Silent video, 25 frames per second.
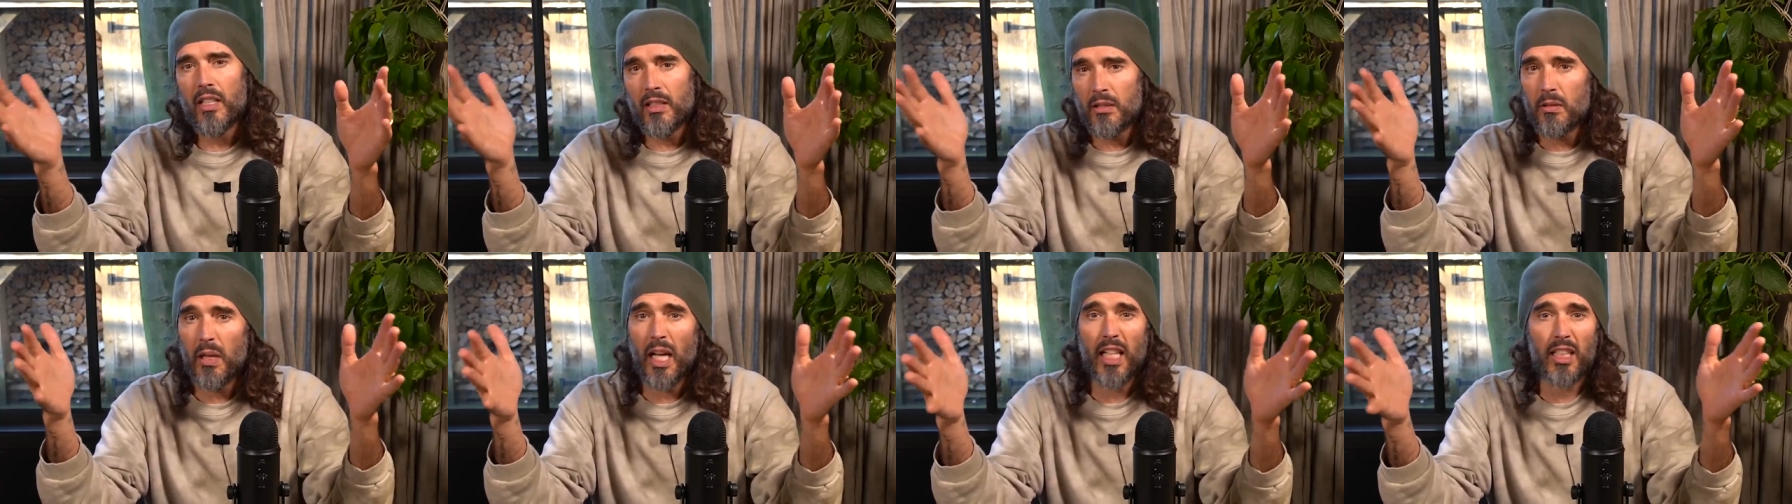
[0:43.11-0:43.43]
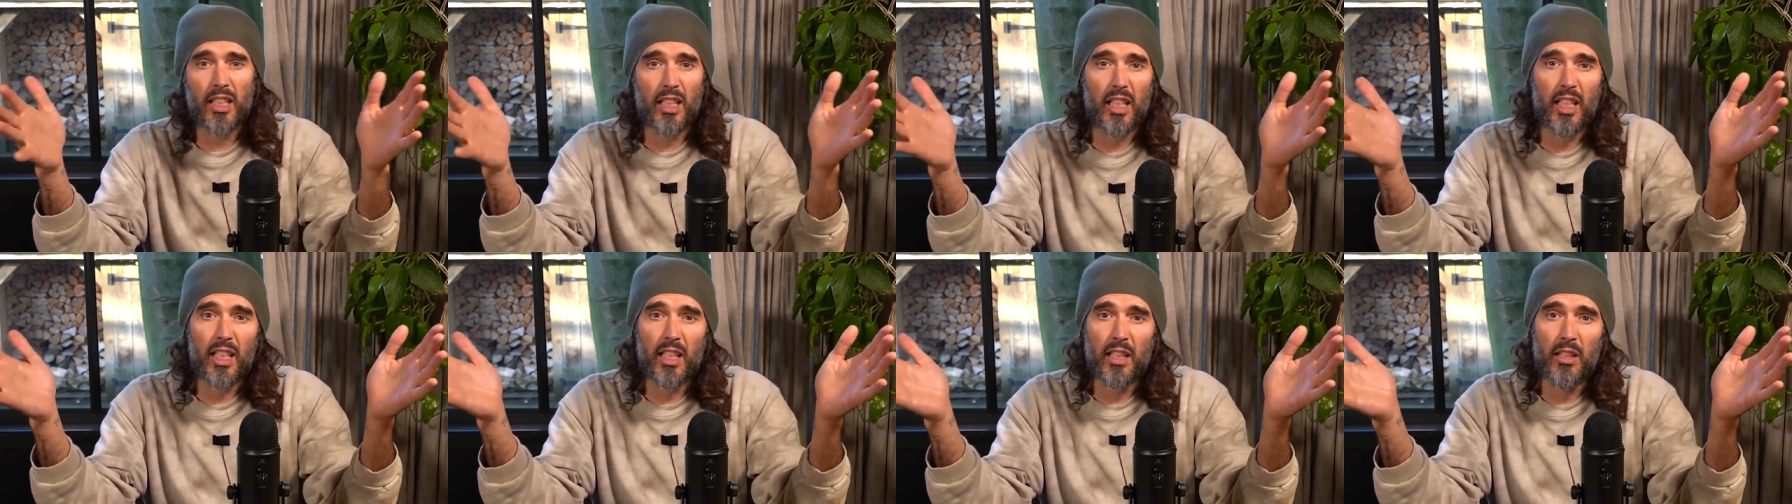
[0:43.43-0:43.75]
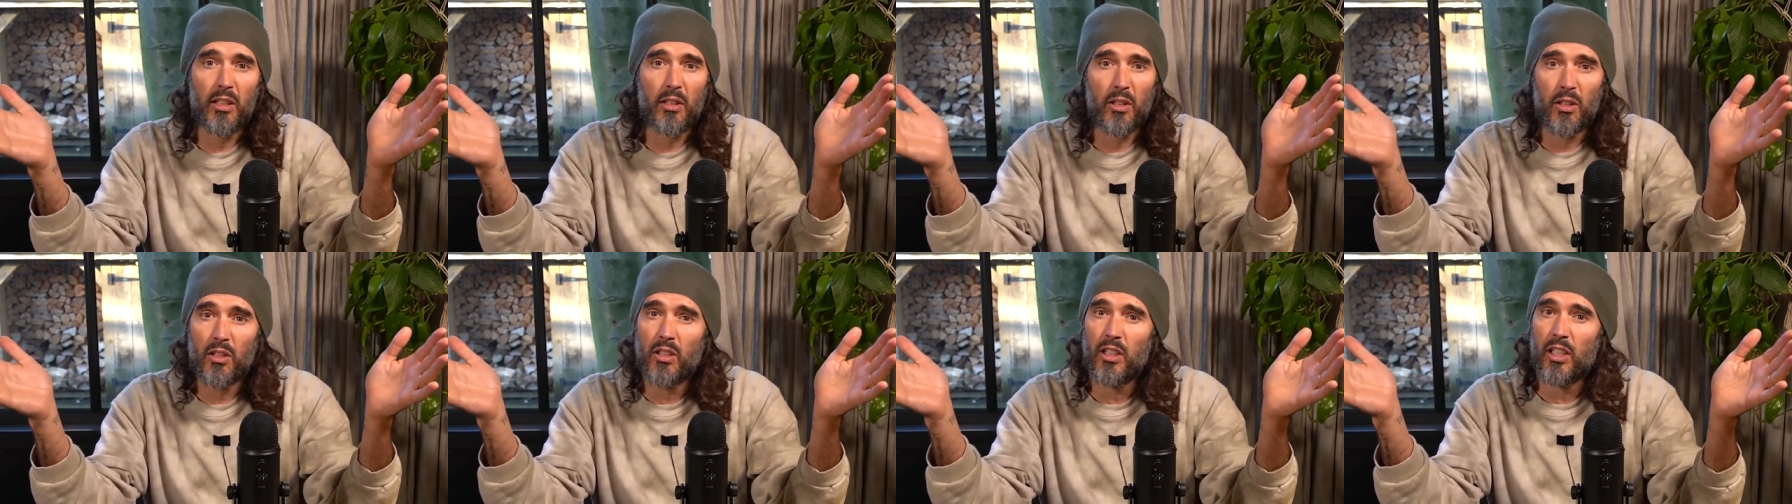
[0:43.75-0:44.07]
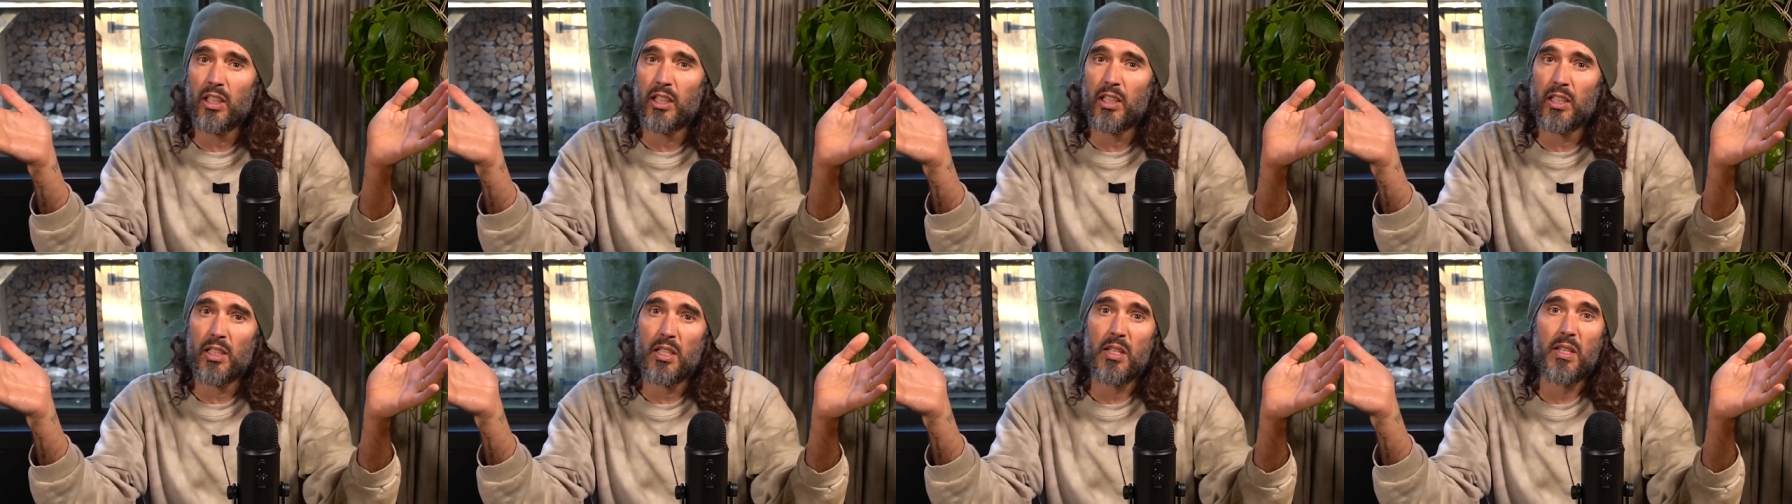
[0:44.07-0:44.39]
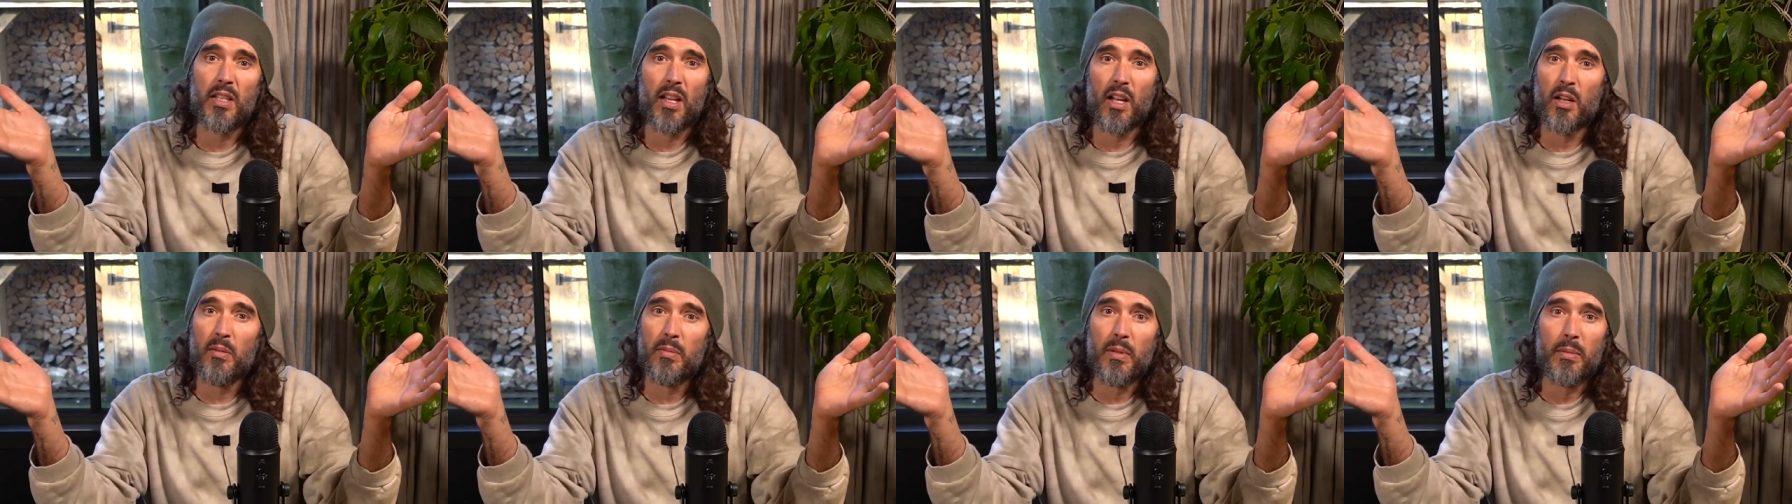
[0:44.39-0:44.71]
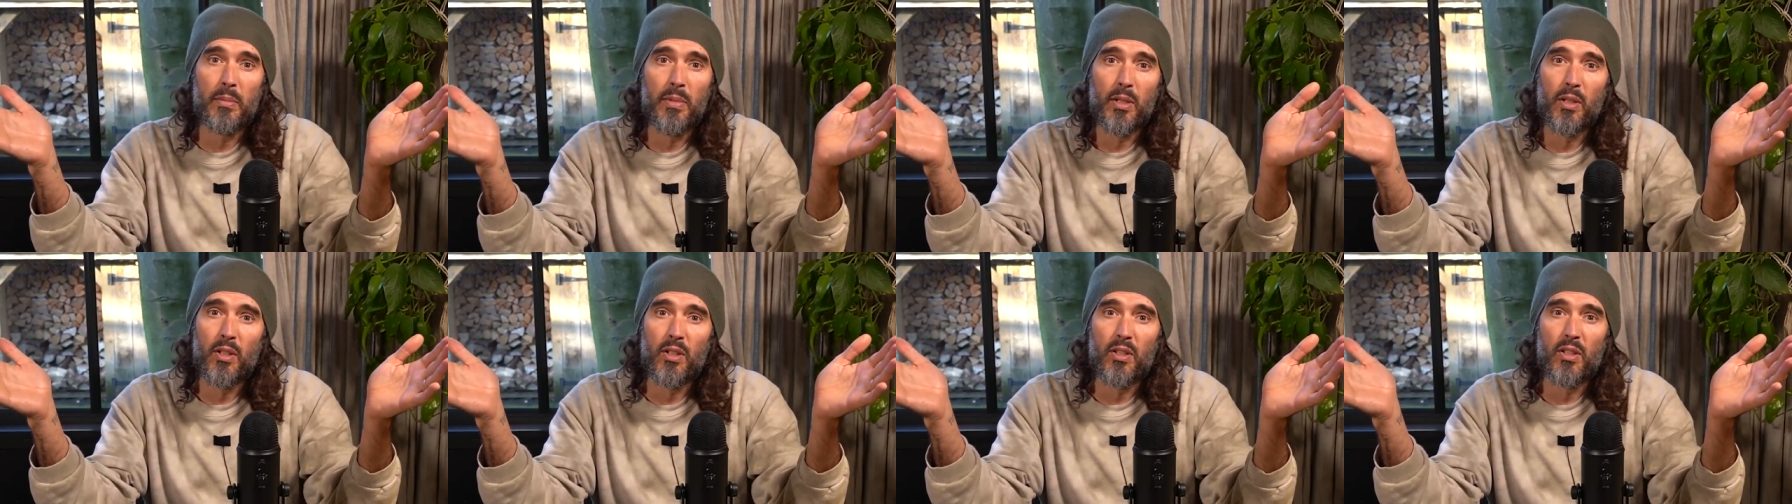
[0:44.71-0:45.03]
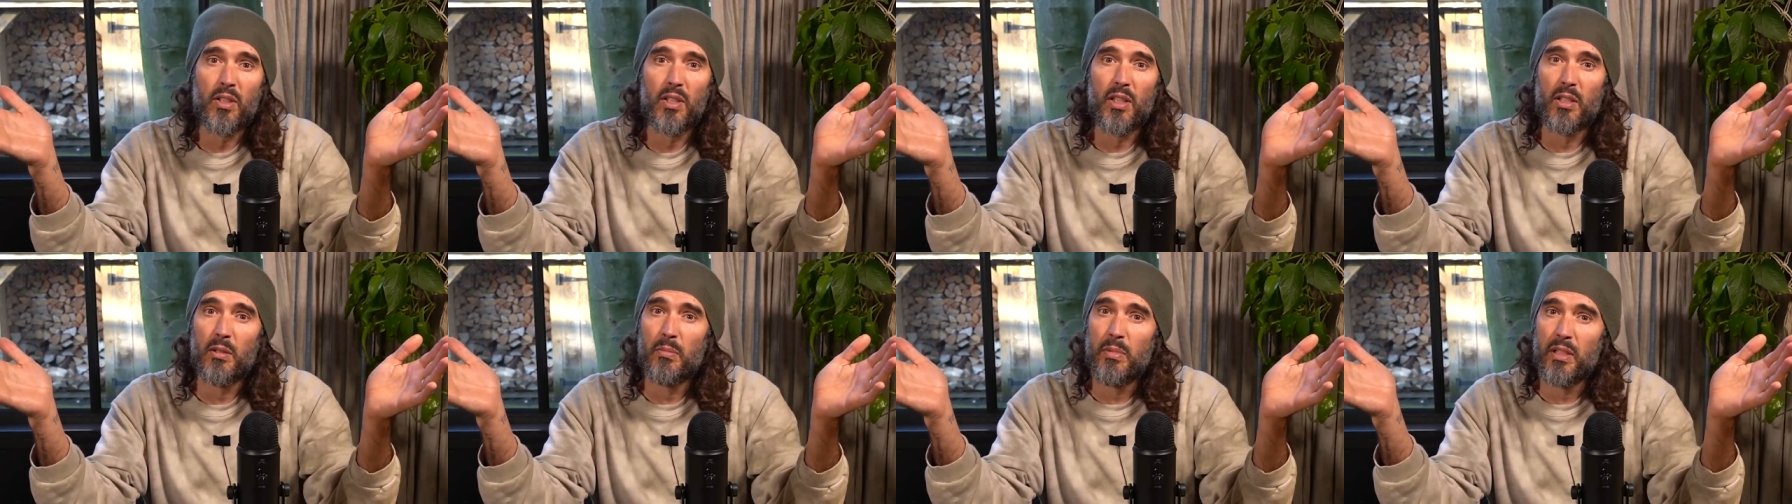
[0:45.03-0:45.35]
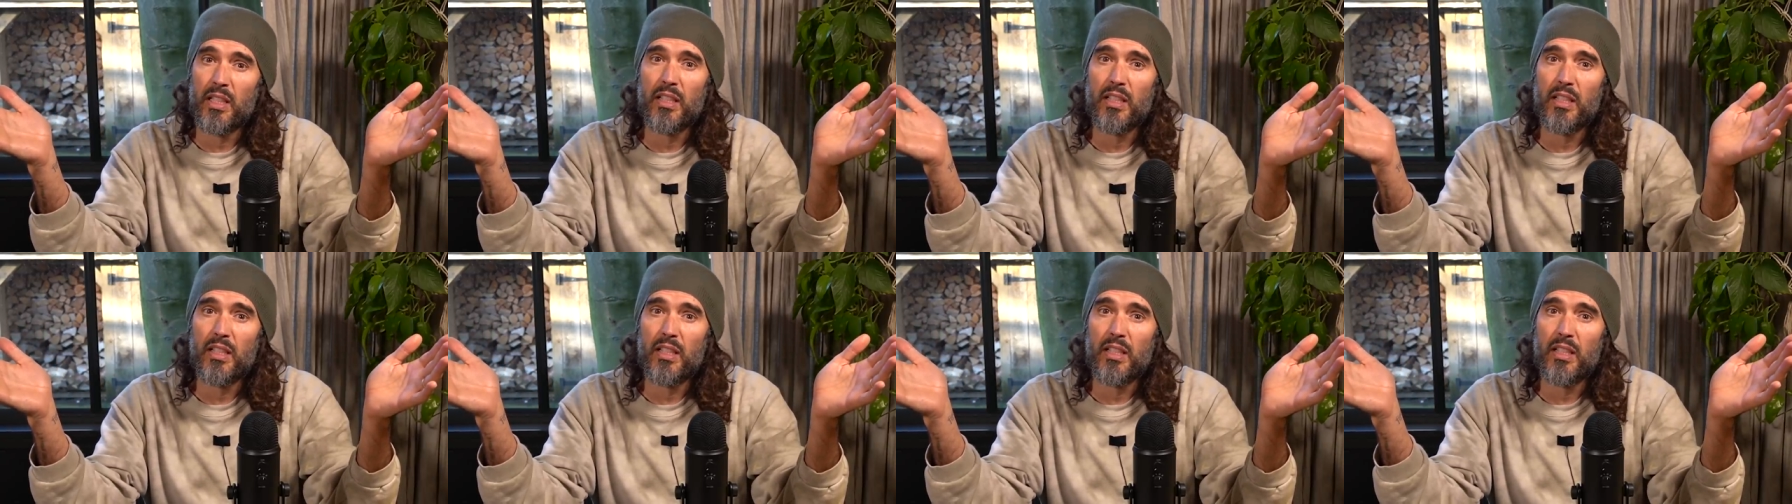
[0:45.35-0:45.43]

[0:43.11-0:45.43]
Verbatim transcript: it's actually good that it's sober because it'd